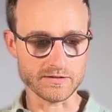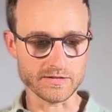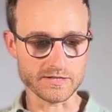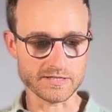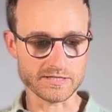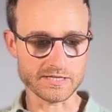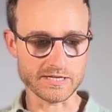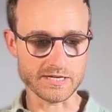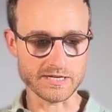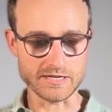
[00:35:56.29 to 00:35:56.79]

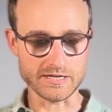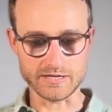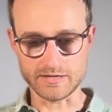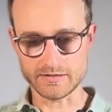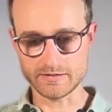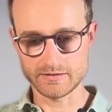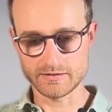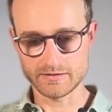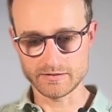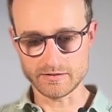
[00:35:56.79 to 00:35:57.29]
This
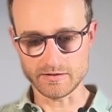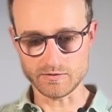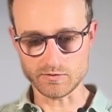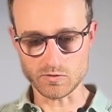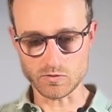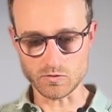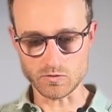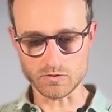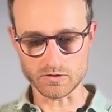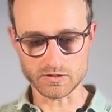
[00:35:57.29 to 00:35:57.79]
here, of
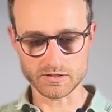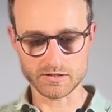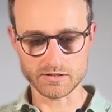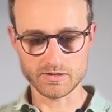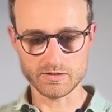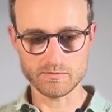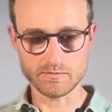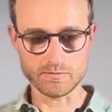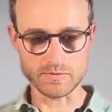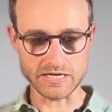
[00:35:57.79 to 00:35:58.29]
course,
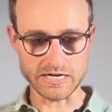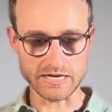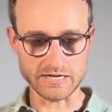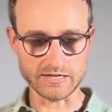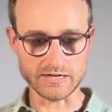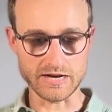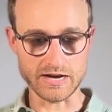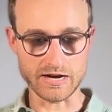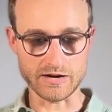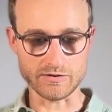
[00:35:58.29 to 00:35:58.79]

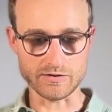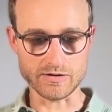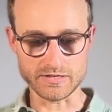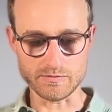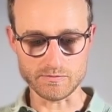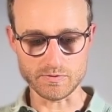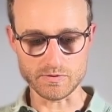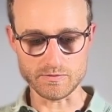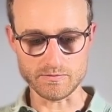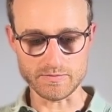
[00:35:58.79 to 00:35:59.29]
being our
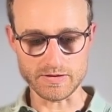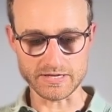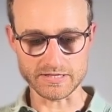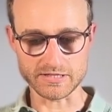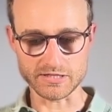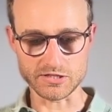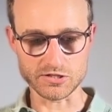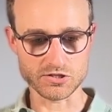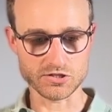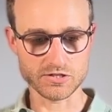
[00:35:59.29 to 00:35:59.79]
input
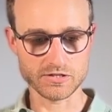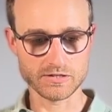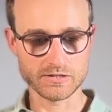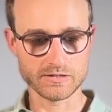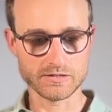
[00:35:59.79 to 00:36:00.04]
message.